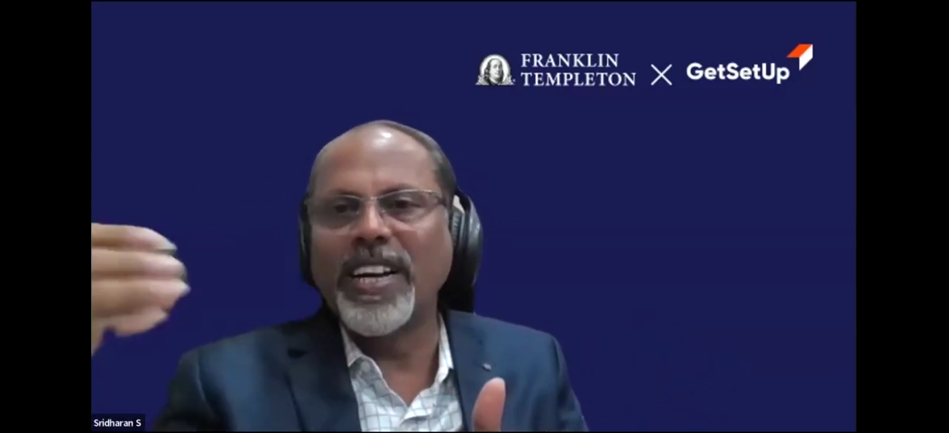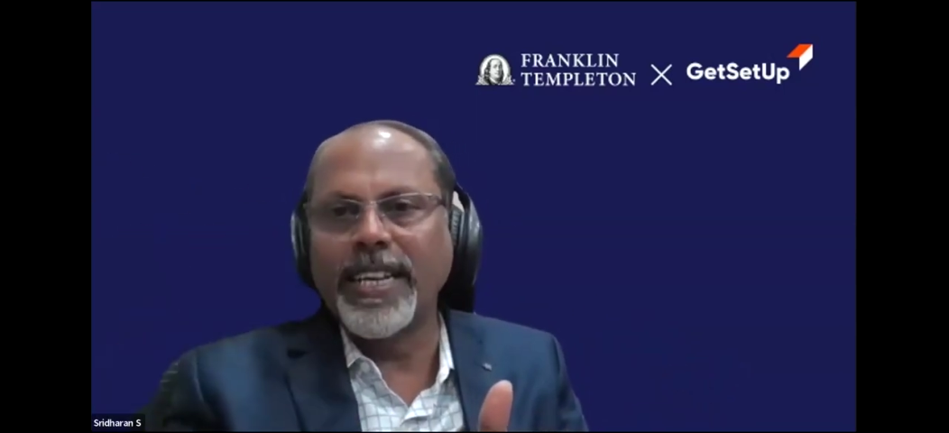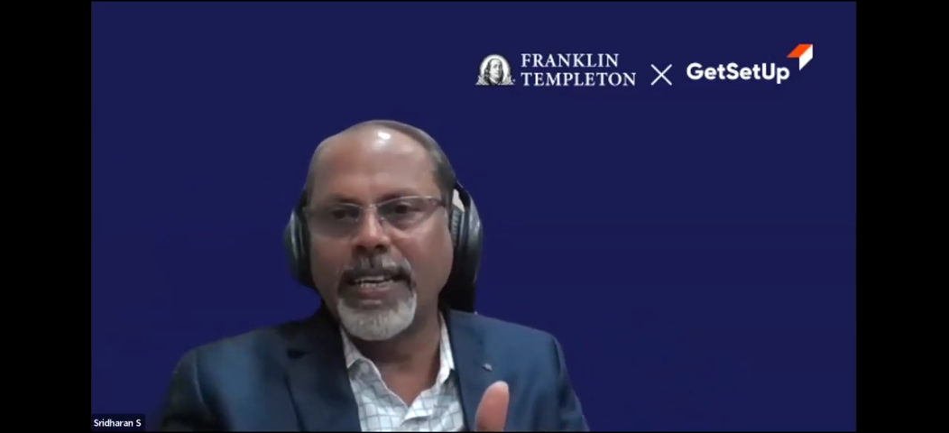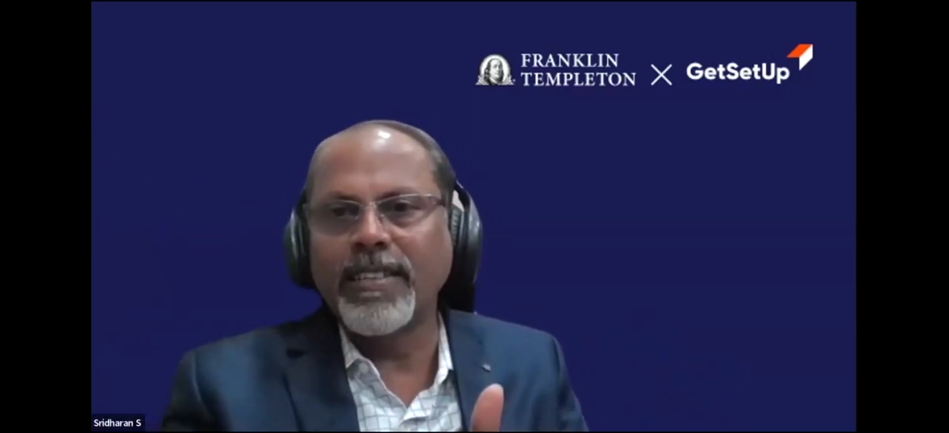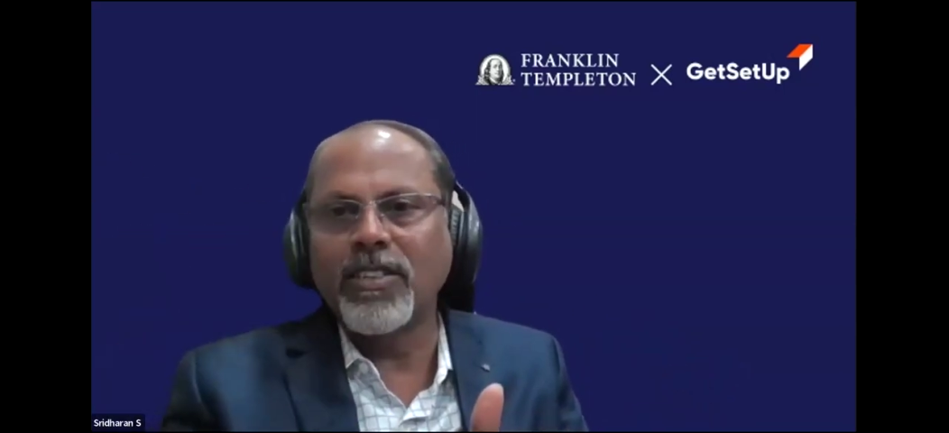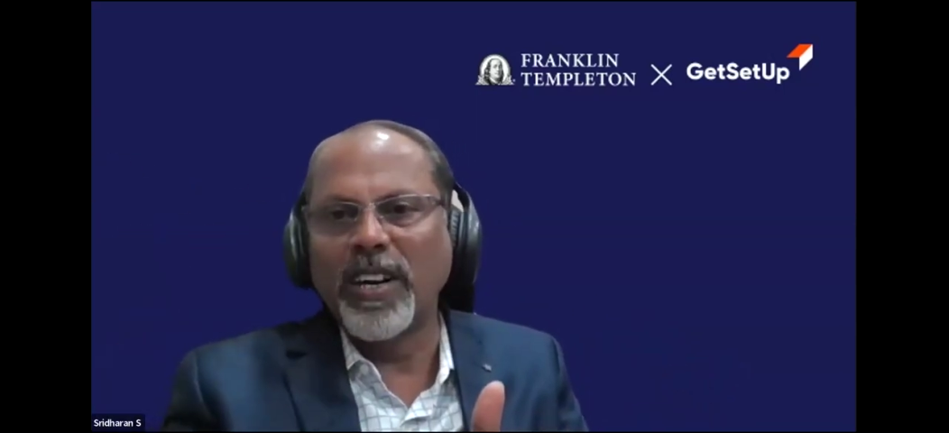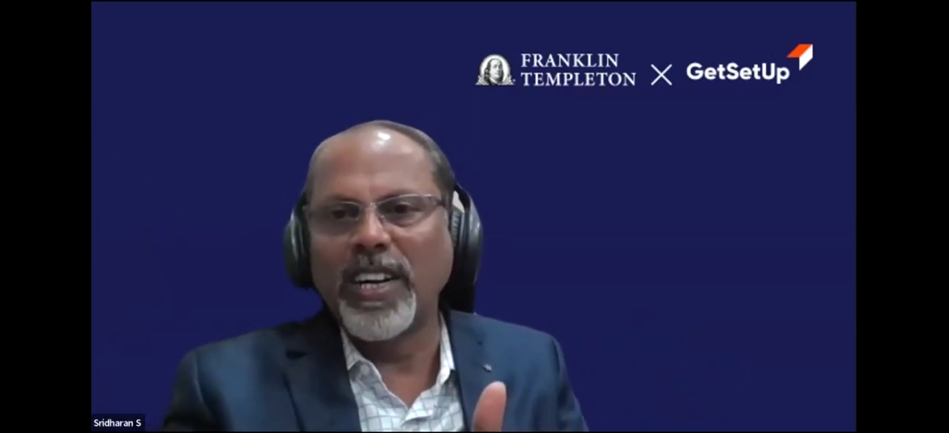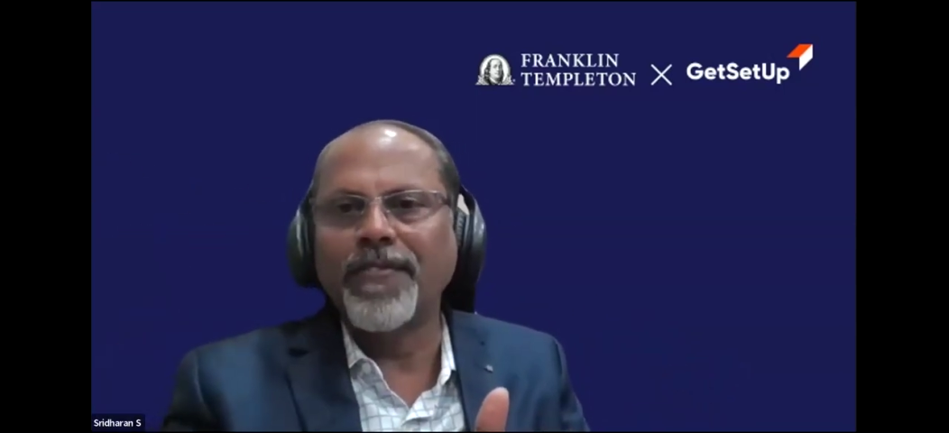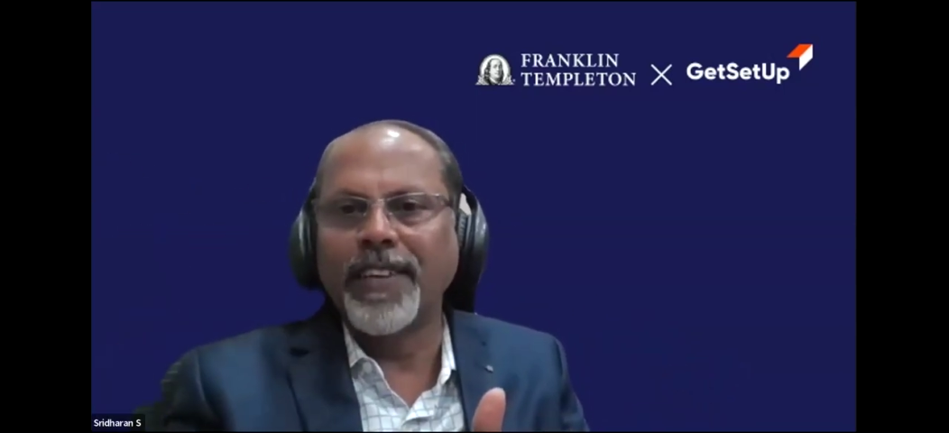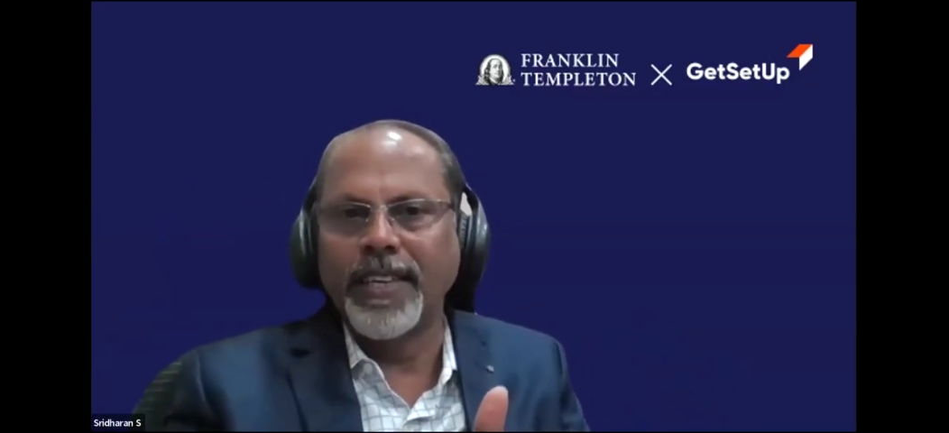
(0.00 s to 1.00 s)
20 years,
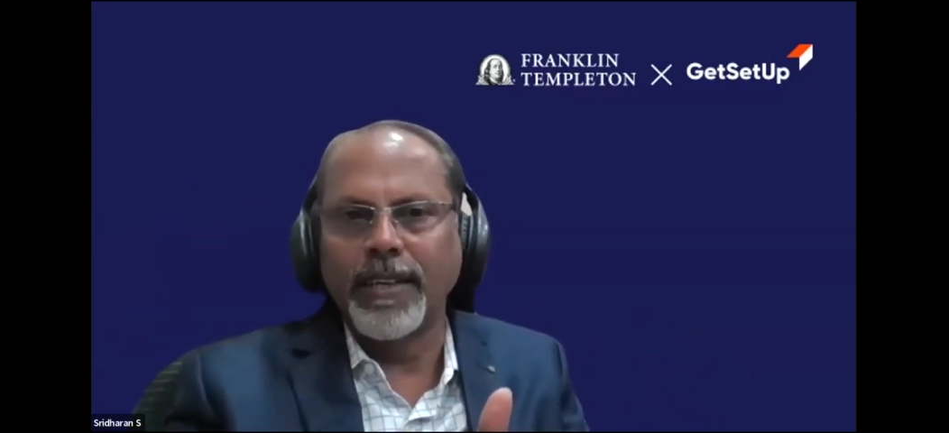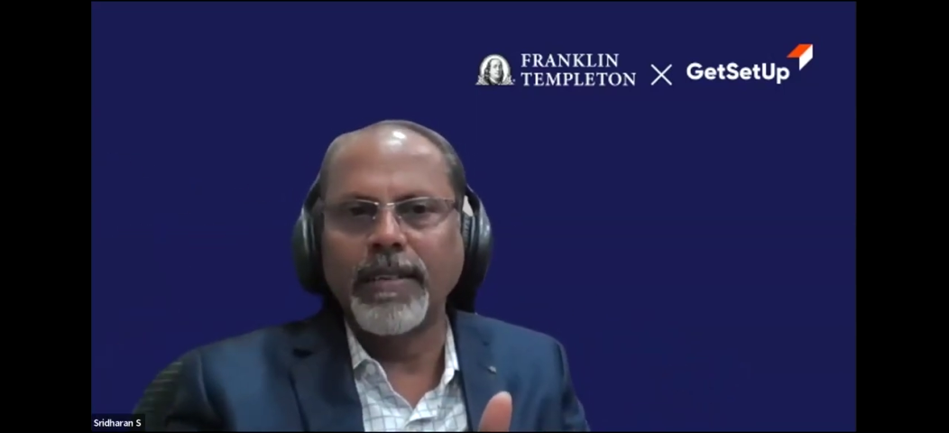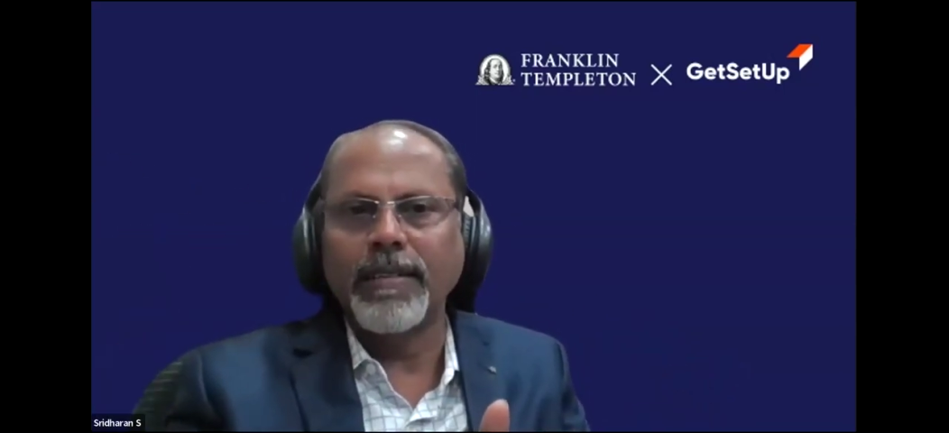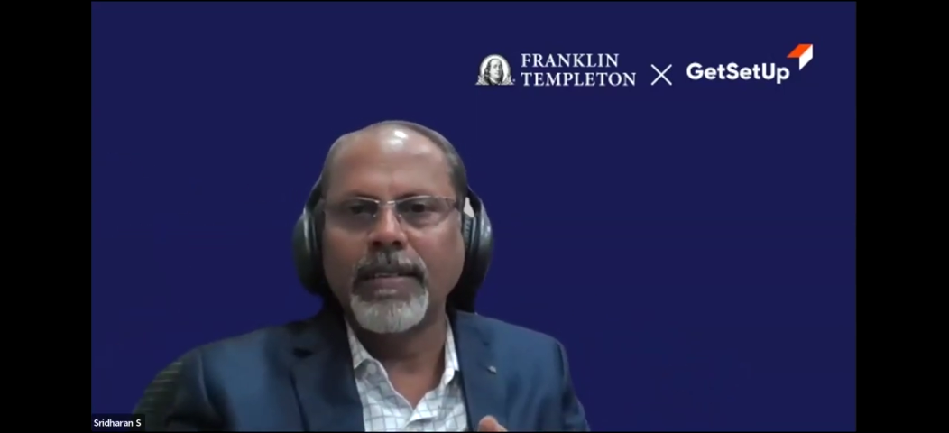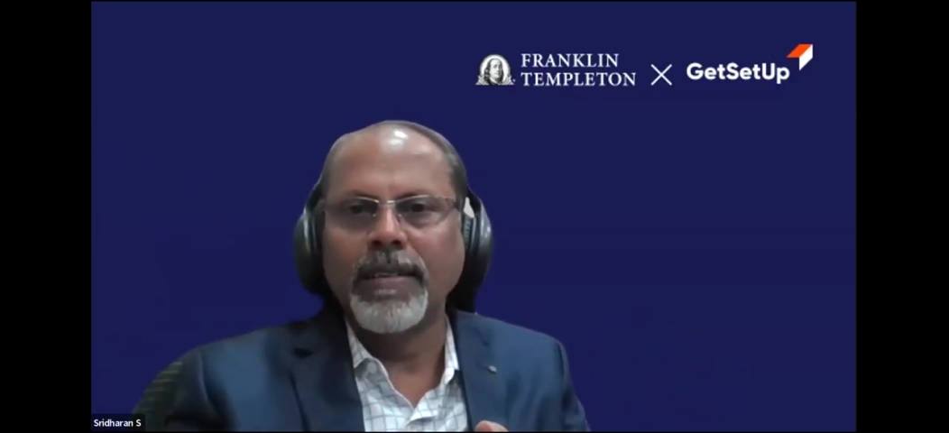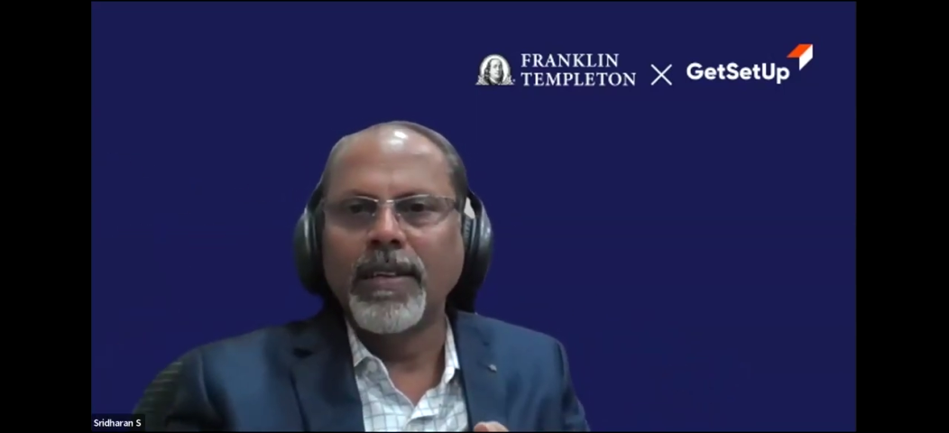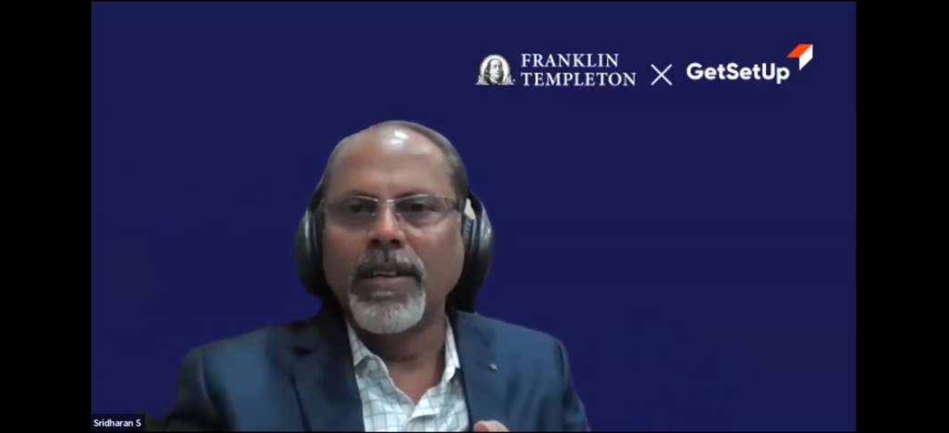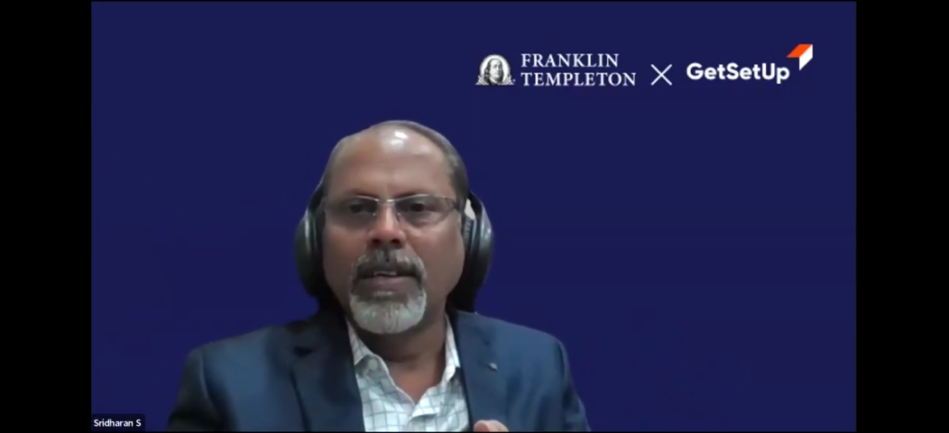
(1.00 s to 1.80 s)
25 years,